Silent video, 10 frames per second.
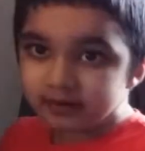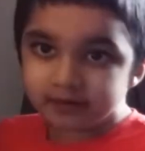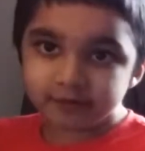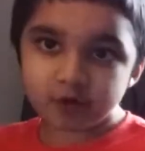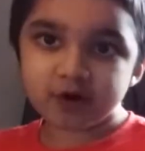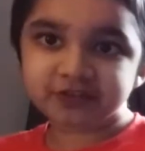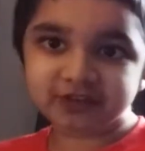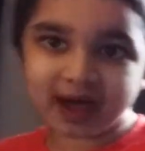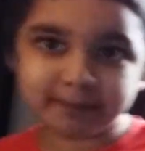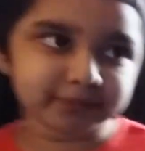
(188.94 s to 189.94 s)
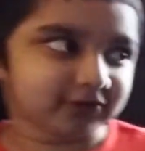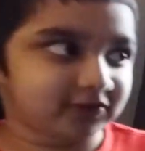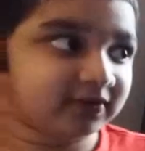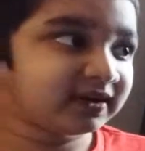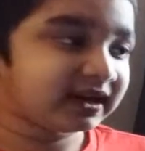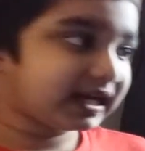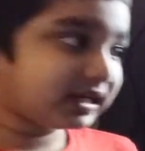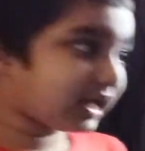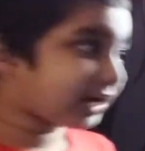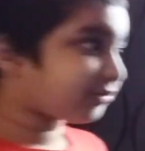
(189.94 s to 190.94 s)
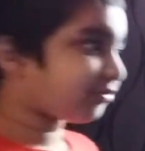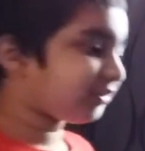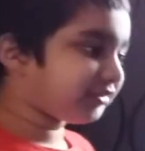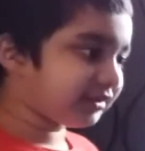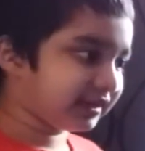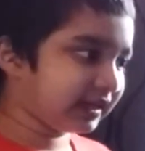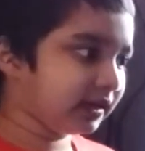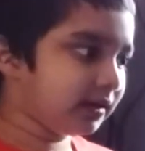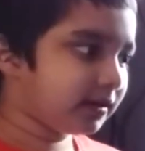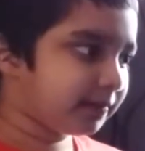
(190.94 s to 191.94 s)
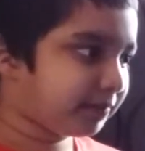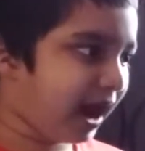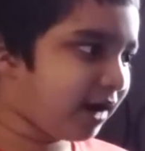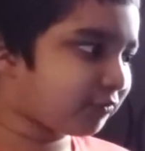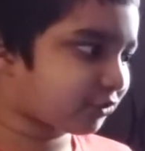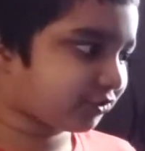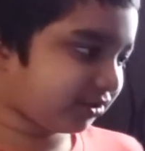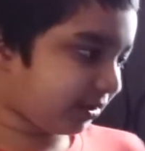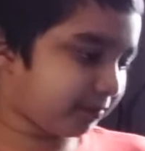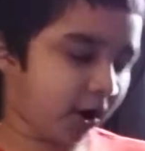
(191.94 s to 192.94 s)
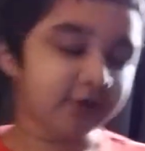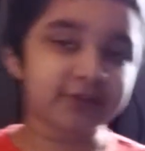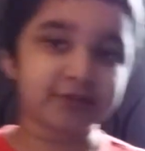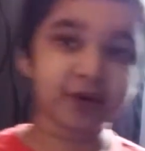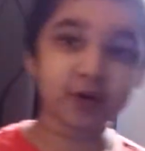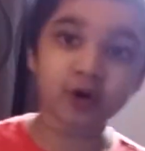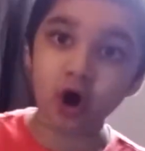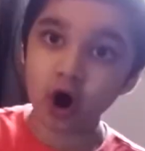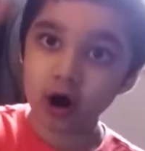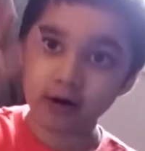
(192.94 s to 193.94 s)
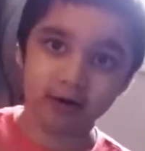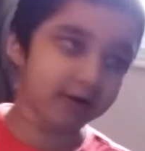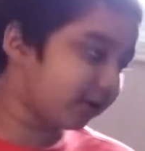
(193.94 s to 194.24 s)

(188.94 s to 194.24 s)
For example, electricity powers some parts of your car.